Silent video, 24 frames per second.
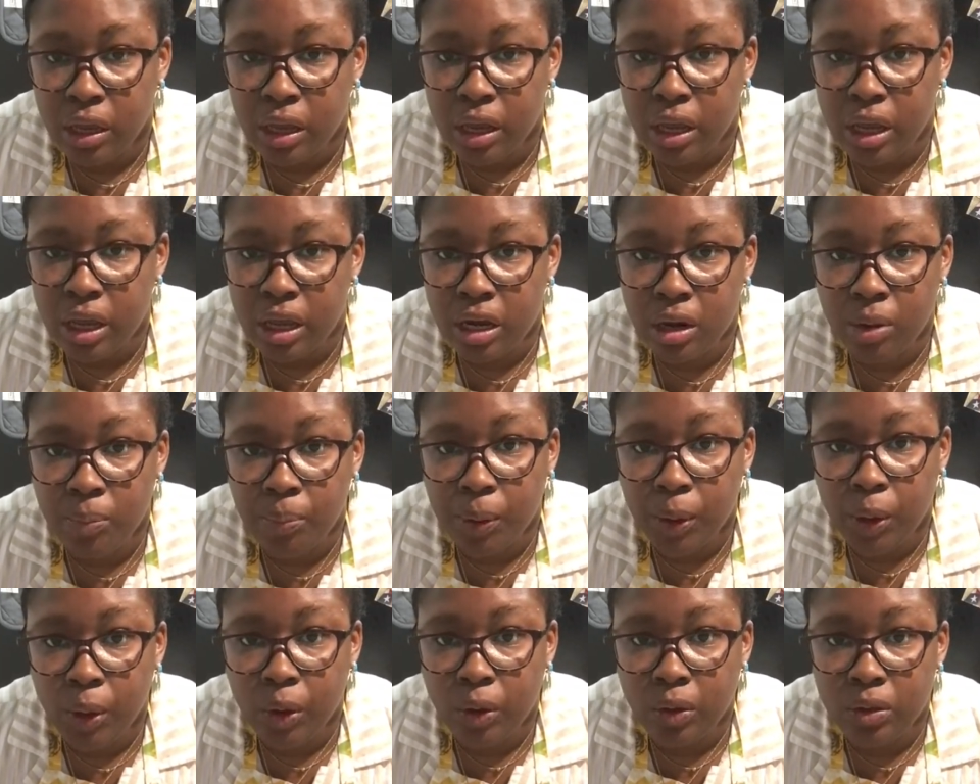in a
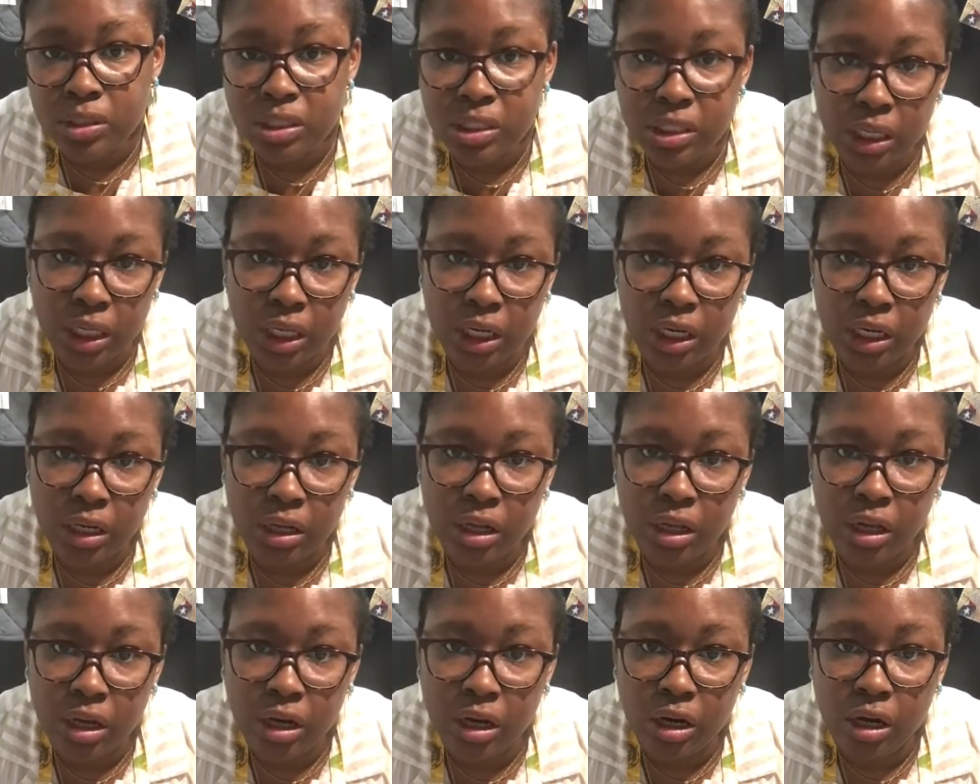bowl and stick it in
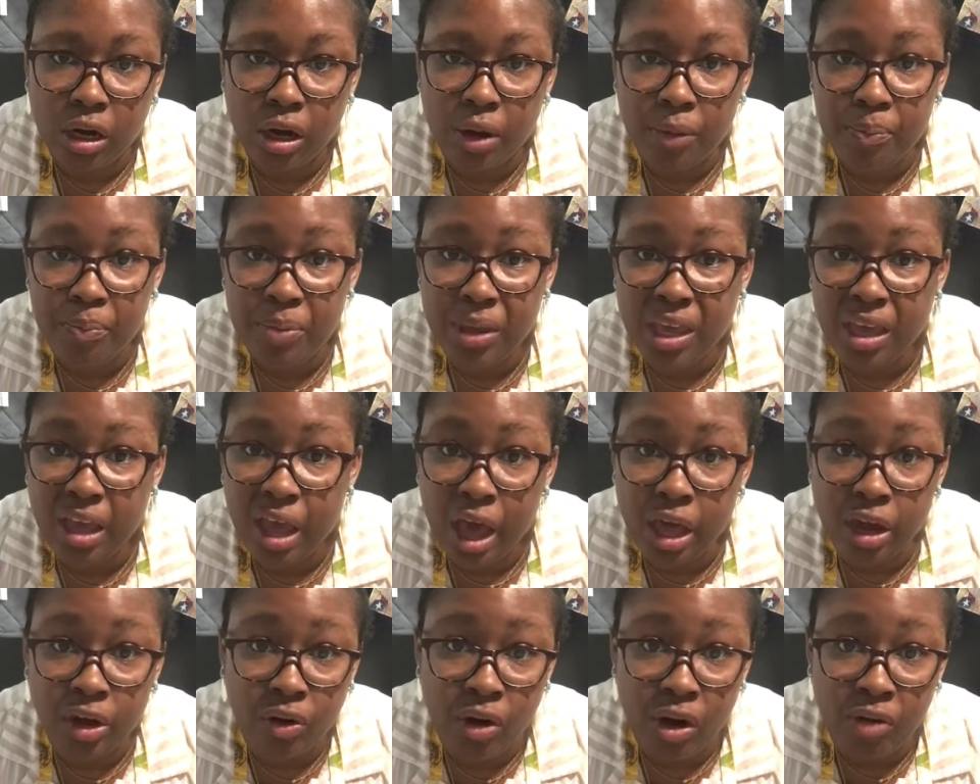there. Me,
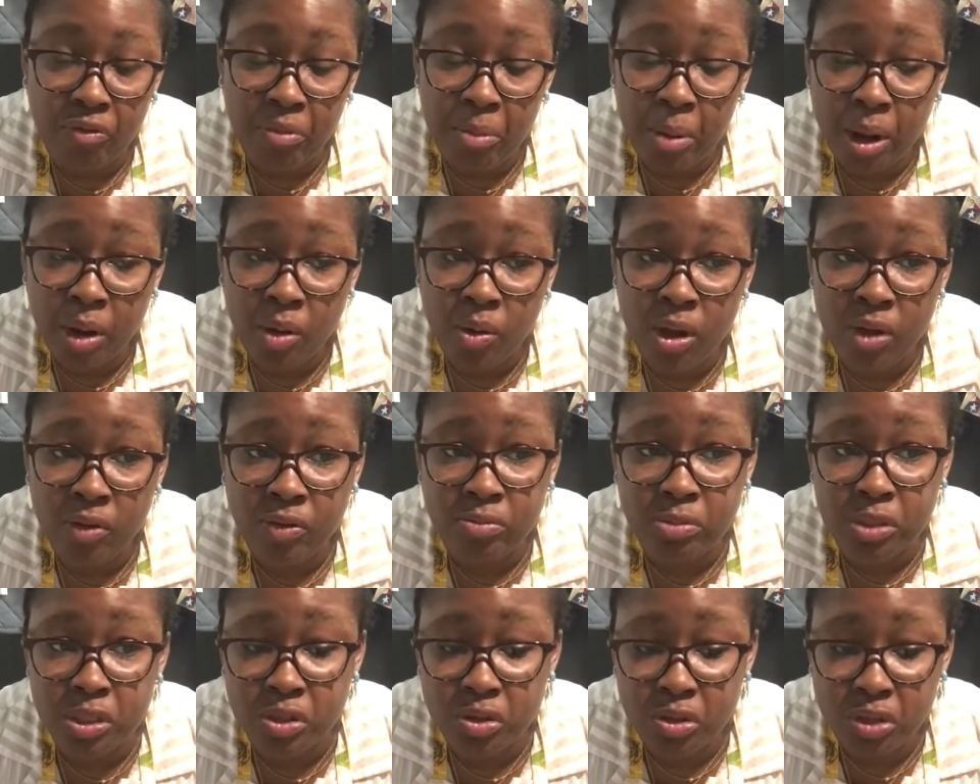I don't have a microwave. I'm
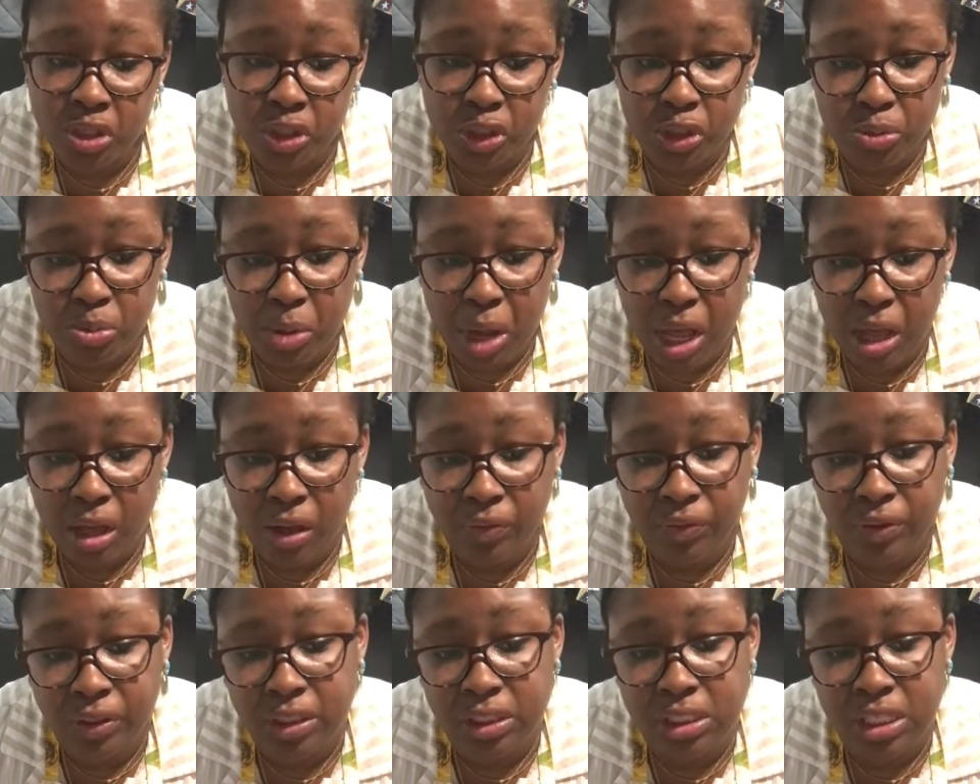just going to use my
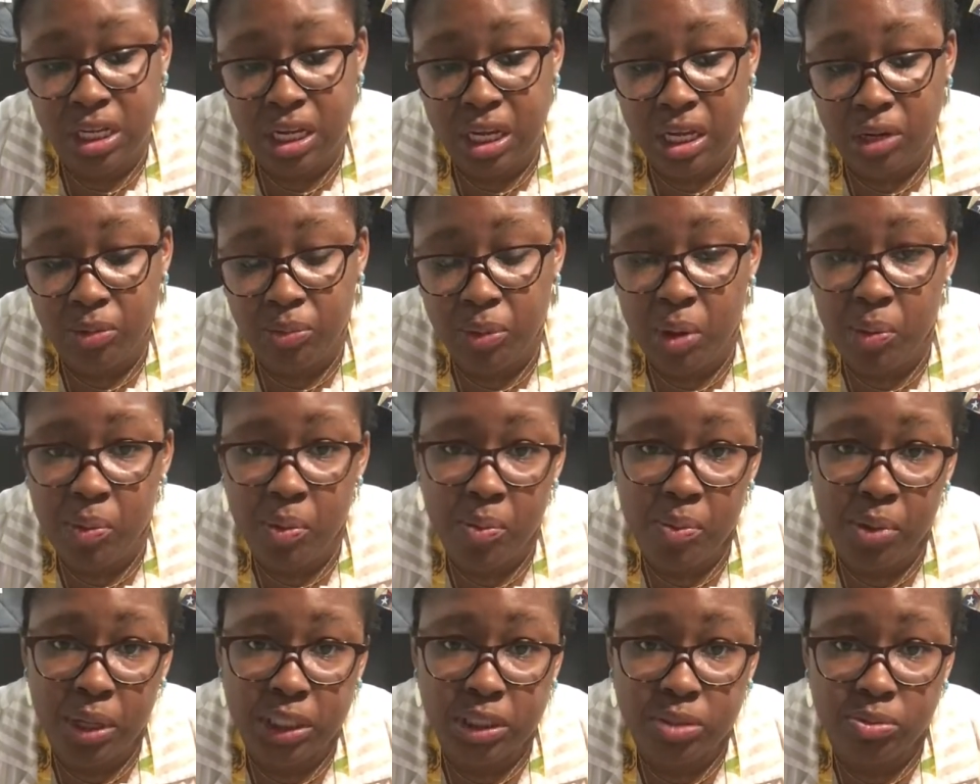oven to heat them up and
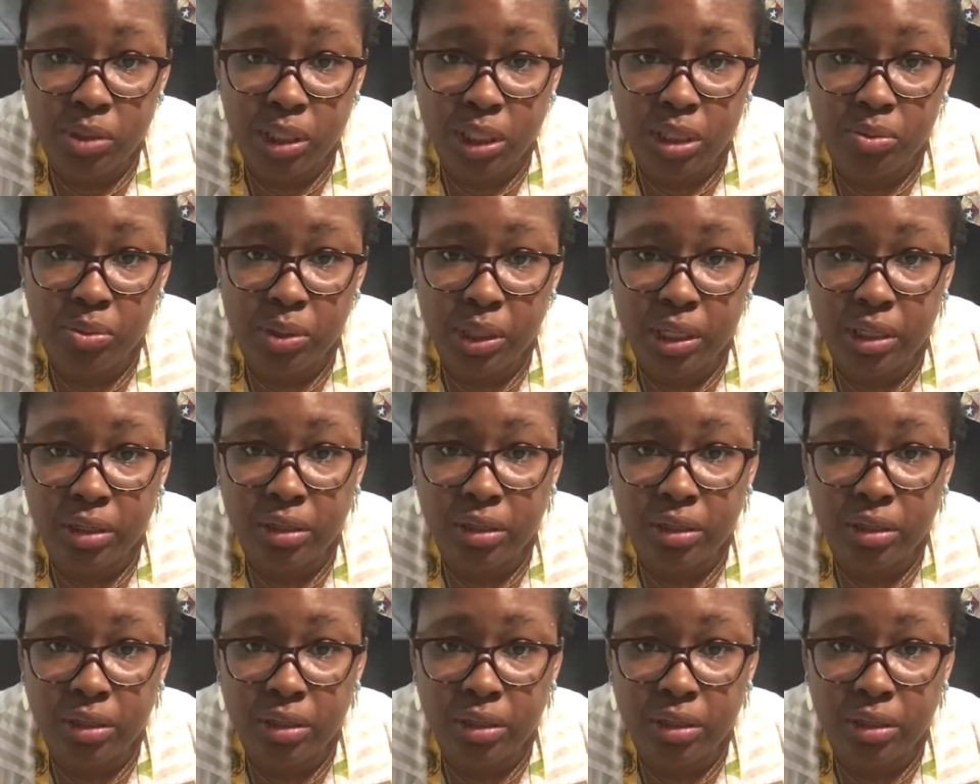melt them a little bit.